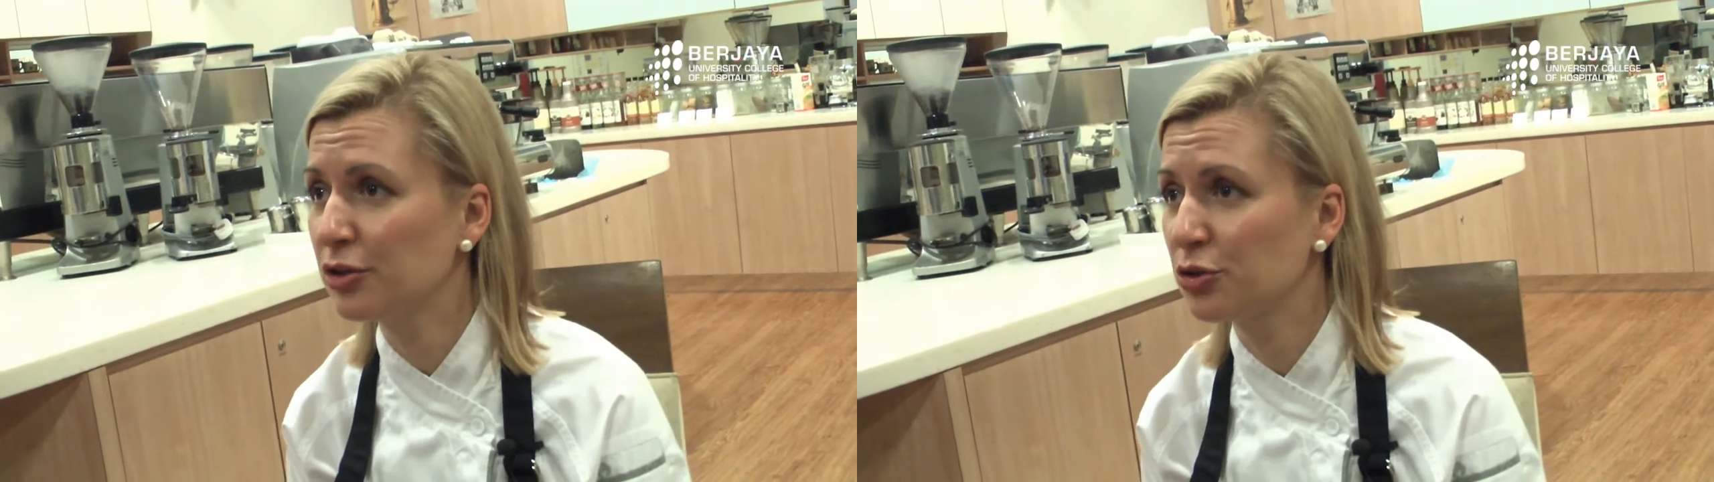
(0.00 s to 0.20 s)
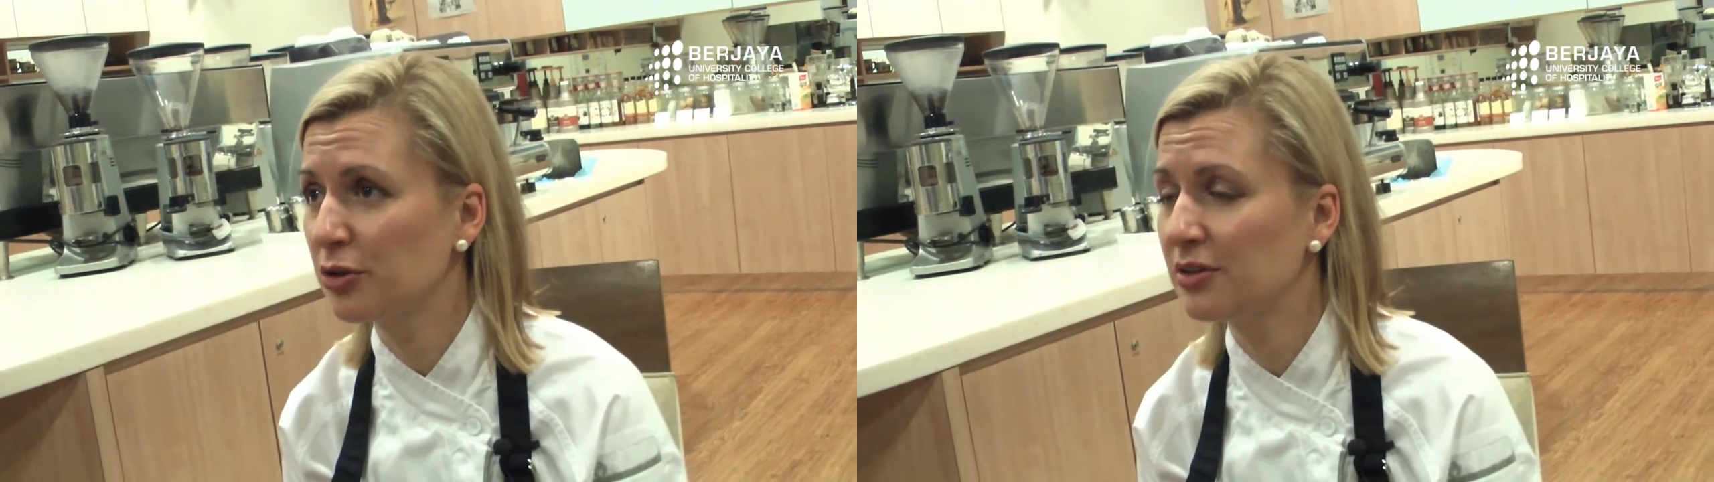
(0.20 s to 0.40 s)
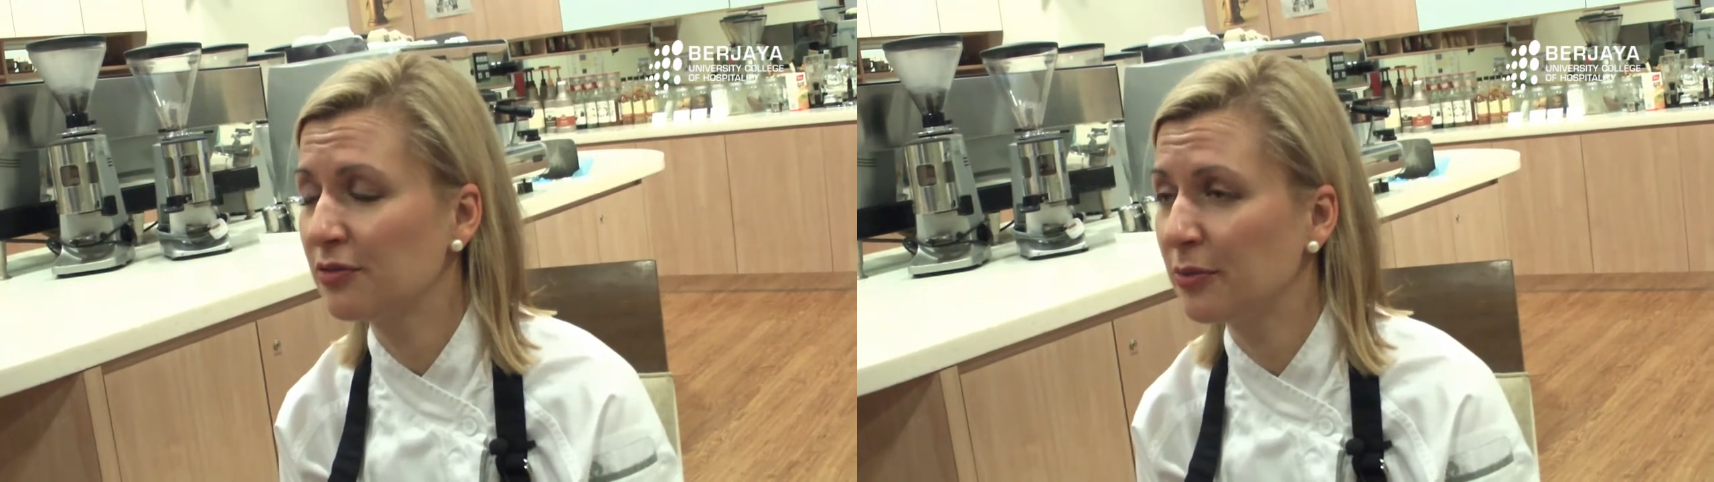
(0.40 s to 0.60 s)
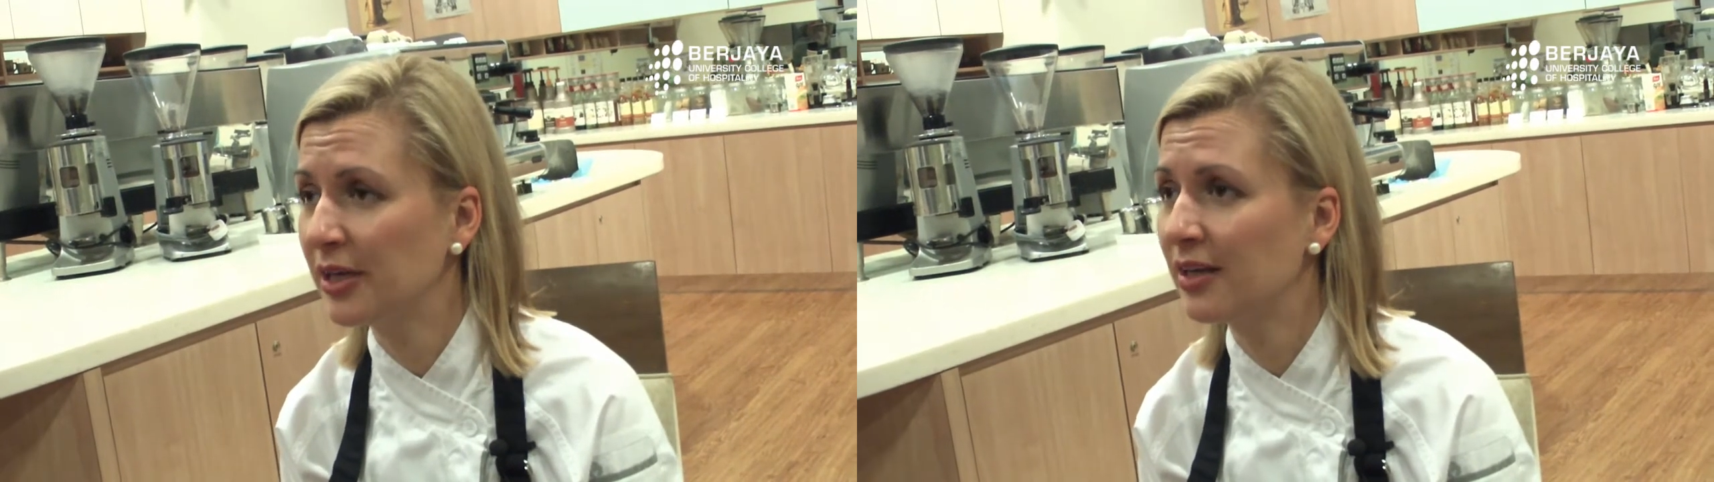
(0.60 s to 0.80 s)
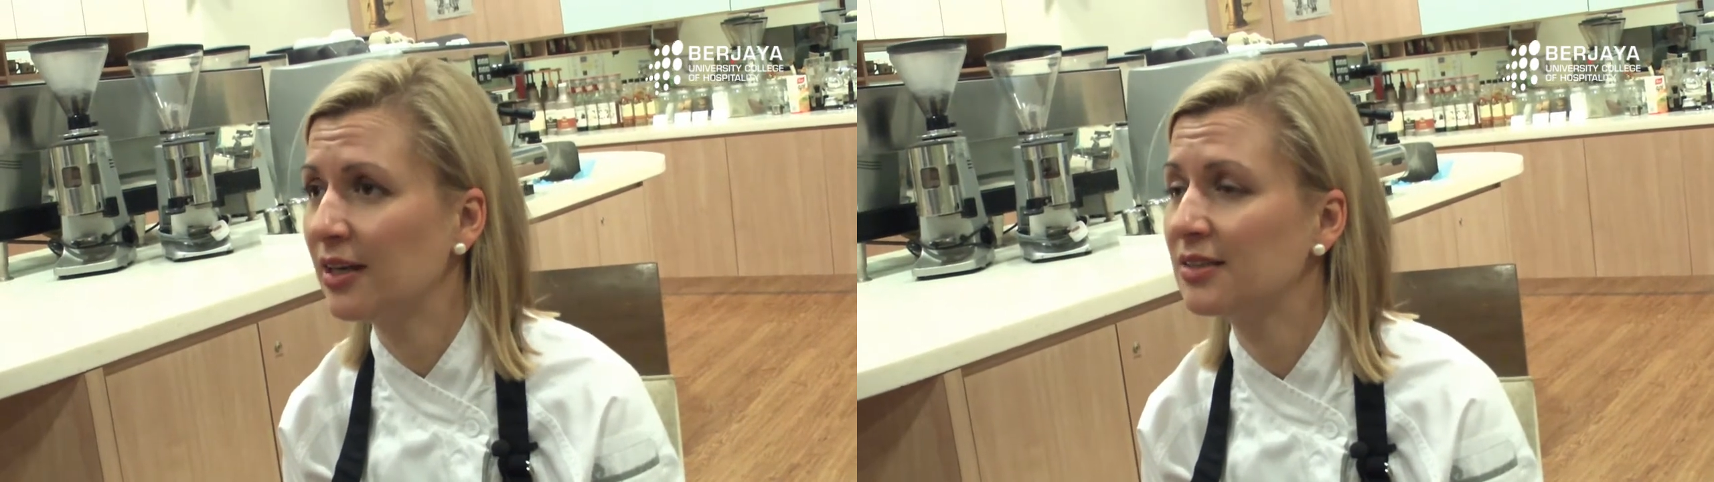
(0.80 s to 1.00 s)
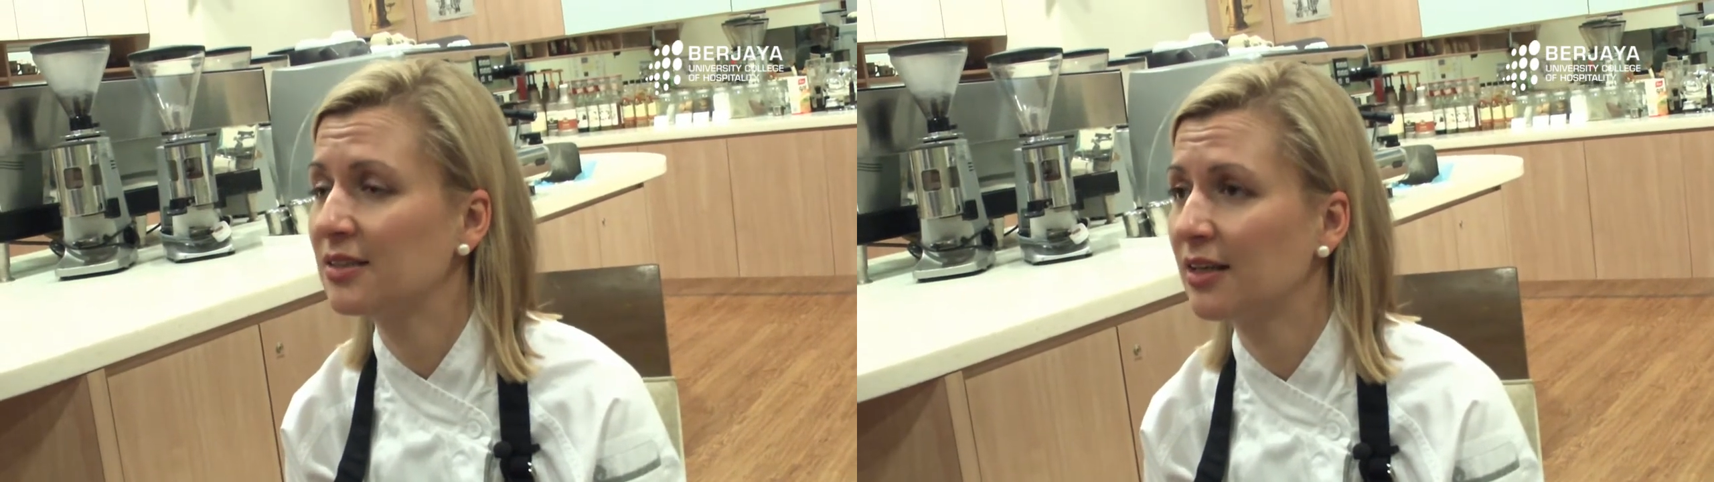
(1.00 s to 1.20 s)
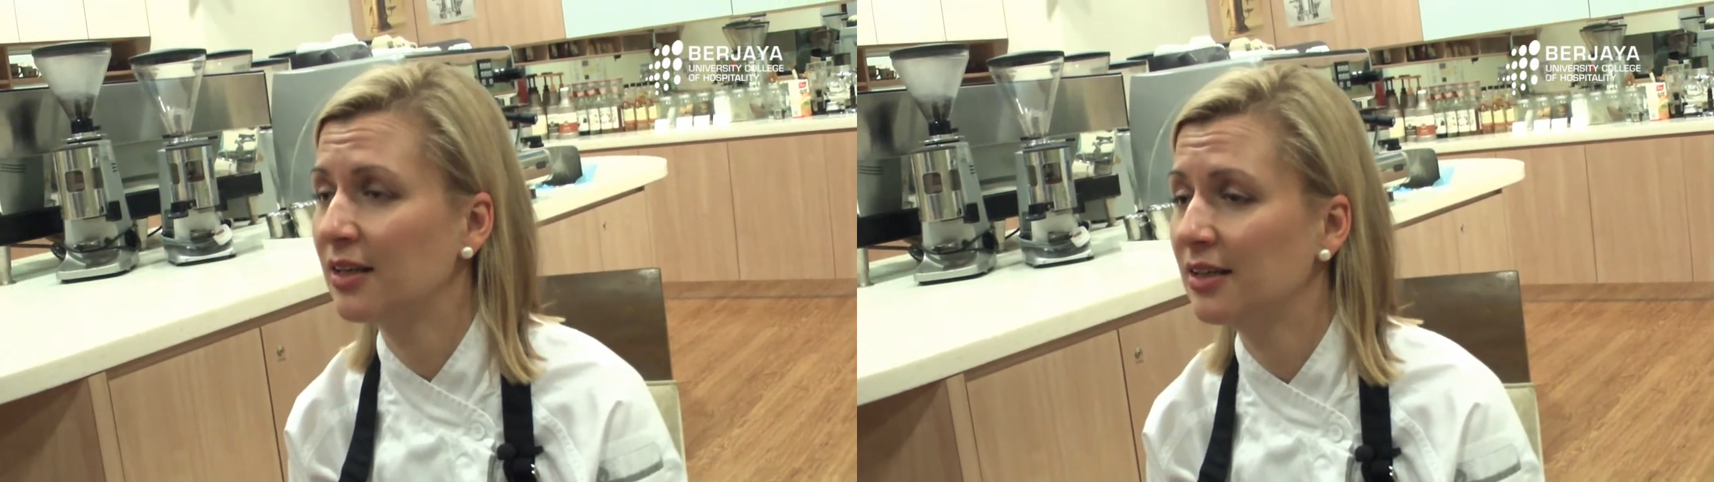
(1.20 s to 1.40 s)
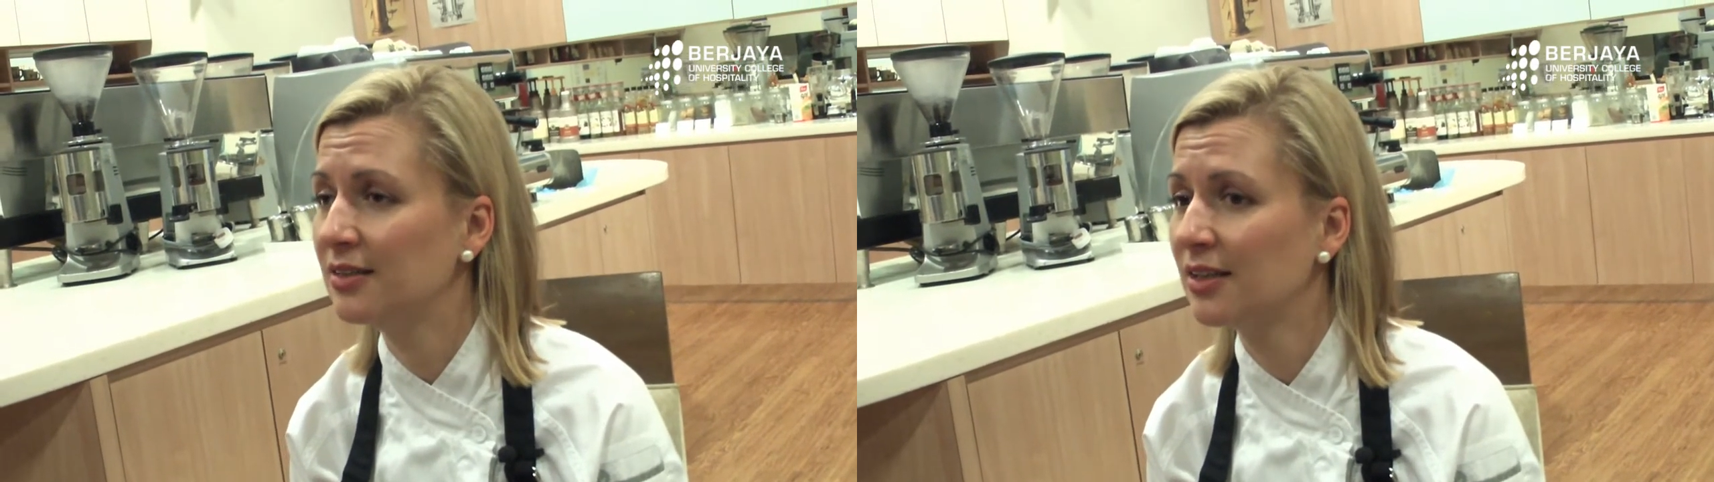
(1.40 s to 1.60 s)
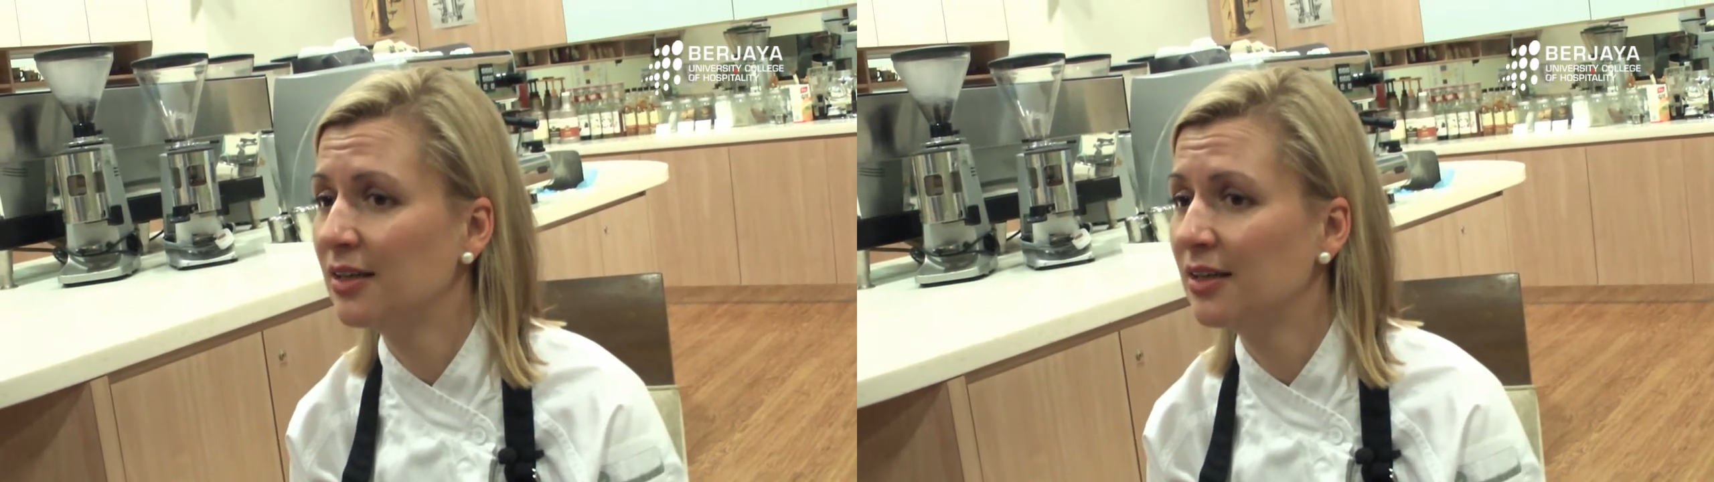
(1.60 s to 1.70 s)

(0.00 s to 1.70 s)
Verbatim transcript: choice for me. I studied